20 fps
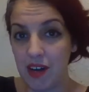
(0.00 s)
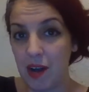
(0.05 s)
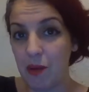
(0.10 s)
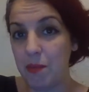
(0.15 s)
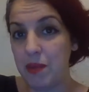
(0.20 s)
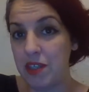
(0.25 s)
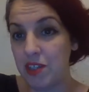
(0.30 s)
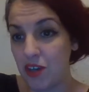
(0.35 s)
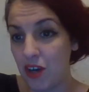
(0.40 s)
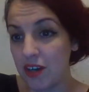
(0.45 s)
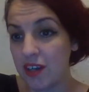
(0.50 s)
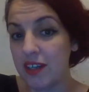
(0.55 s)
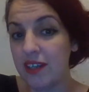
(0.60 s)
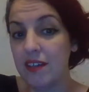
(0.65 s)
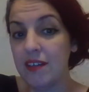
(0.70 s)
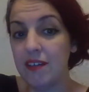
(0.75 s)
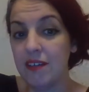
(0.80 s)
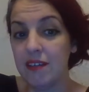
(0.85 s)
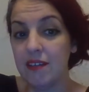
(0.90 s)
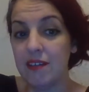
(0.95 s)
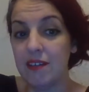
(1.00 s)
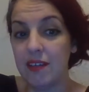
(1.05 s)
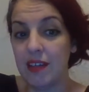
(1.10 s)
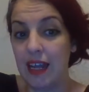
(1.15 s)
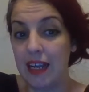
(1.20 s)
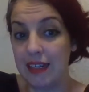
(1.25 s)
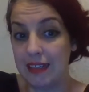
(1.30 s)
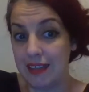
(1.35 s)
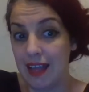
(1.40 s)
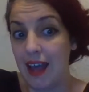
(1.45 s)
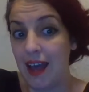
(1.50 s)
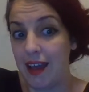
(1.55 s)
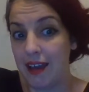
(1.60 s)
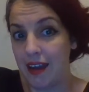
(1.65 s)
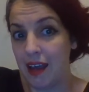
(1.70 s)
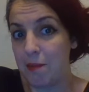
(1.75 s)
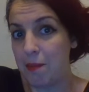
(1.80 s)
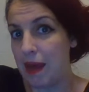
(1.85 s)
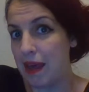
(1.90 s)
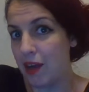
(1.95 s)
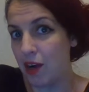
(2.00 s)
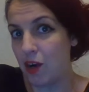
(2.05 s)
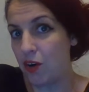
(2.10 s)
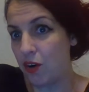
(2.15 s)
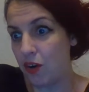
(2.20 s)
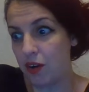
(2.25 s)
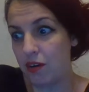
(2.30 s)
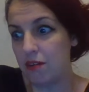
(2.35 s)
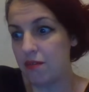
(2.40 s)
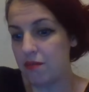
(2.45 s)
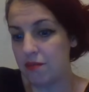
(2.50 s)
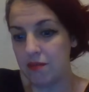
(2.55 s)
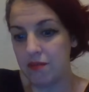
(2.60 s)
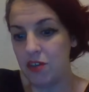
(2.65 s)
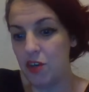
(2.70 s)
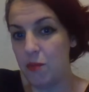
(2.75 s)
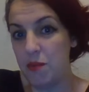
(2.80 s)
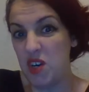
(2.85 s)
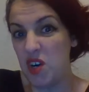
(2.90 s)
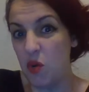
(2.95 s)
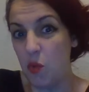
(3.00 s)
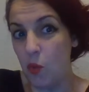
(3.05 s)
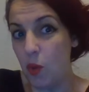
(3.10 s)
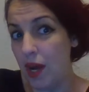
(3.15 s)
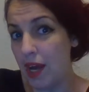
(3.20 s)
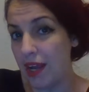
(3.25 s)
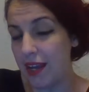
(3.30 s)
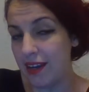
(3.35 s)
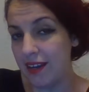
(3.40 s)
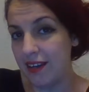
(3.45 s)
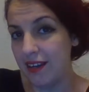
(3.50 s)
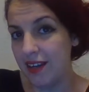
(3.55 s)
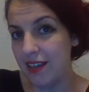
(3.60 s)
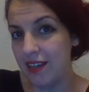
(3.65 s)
I'll be talking like that about her no matter what.